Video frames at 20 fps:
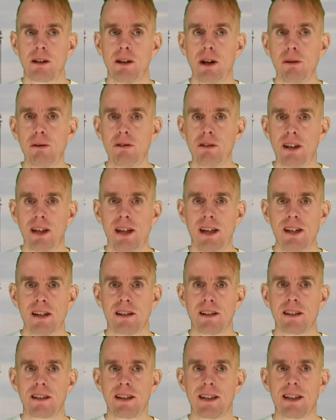Note
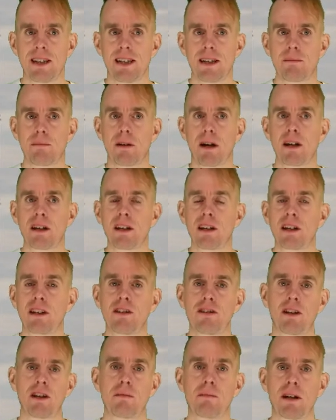here, I can
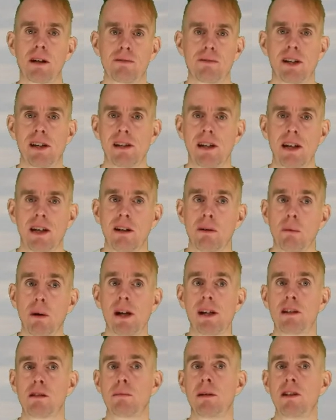consider my feed in a
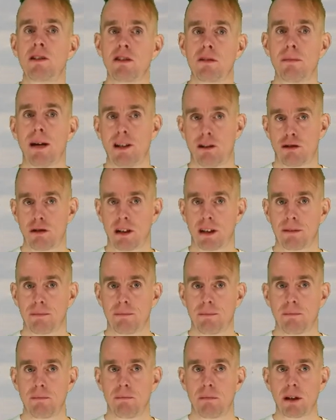way to be symmetric
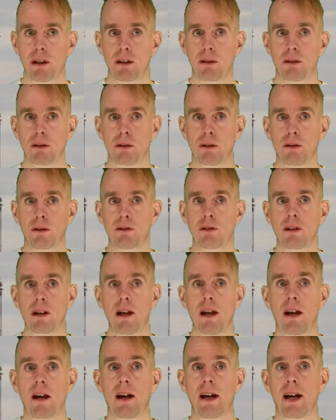because
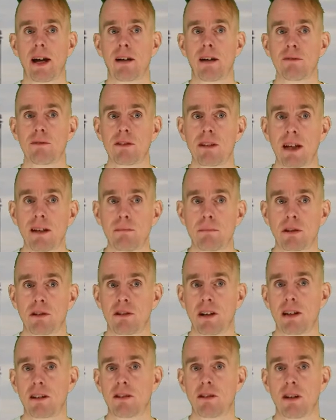I have
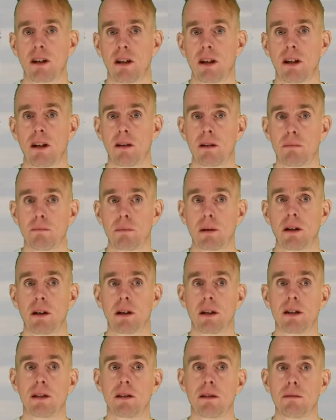10%
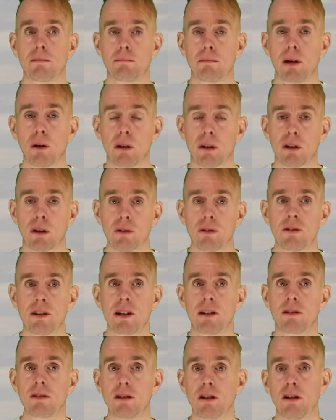by molar
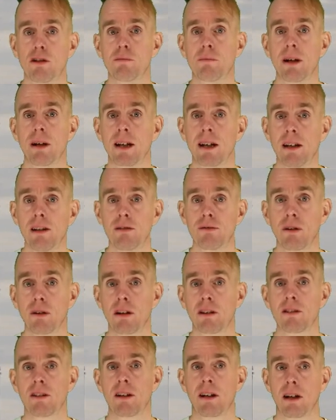content of my least
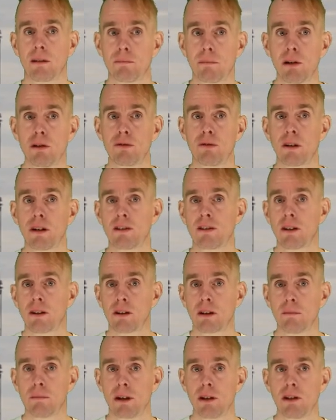volatile and most
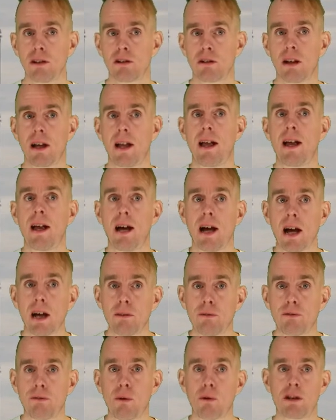volatile component
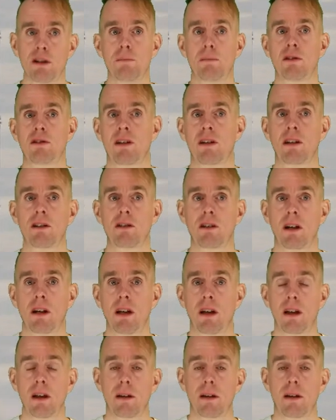and 40%